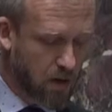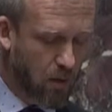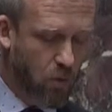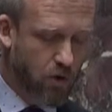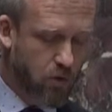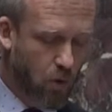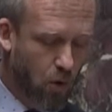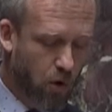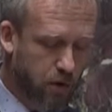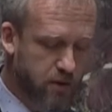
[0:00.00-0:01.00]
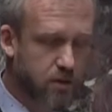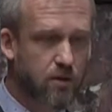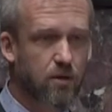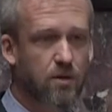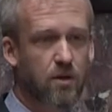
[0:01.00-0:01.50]
and work towards
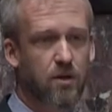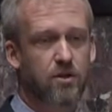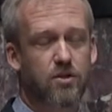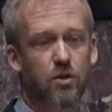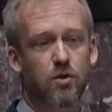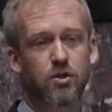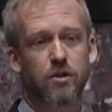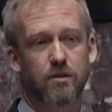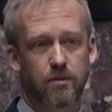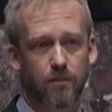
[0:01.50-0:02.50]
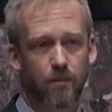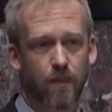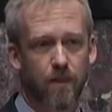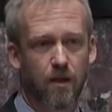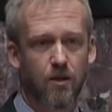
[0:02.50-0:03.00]
a solution.
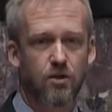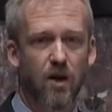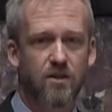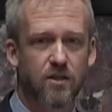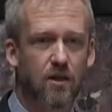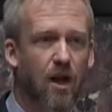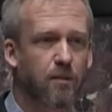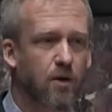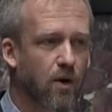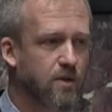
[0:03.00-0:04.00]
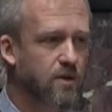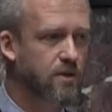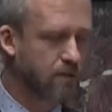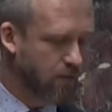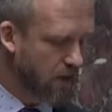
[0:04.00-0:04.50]
that'll address the climate
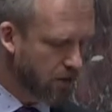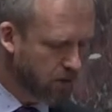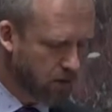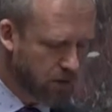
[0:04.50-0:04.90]
crisis. Thank you very